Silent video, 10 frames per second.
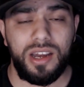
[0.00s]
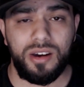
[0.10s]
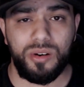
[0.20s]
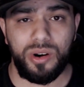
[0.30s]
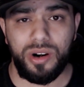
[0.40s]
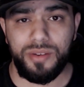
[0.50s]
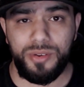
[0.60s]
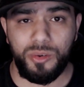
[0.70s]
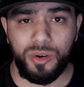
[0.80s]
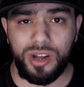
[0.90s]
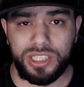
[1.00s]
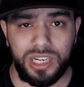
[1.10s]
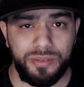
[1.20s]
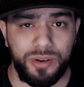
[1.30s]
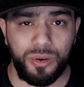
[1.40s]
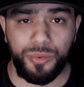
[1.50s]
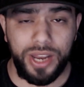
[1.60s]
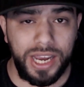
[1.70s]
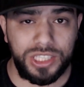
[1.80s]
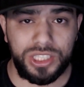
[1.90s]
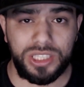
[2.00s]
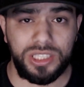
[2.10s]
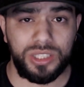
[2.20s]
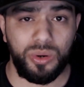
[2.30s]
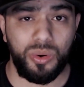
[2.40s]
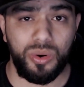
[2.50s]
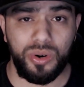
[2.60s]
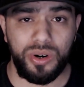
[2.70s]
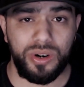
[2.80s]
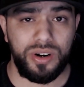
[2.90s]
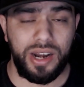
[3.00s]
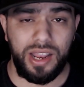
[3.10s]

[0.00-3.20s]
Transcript: Or if you want to watch NFL reactions or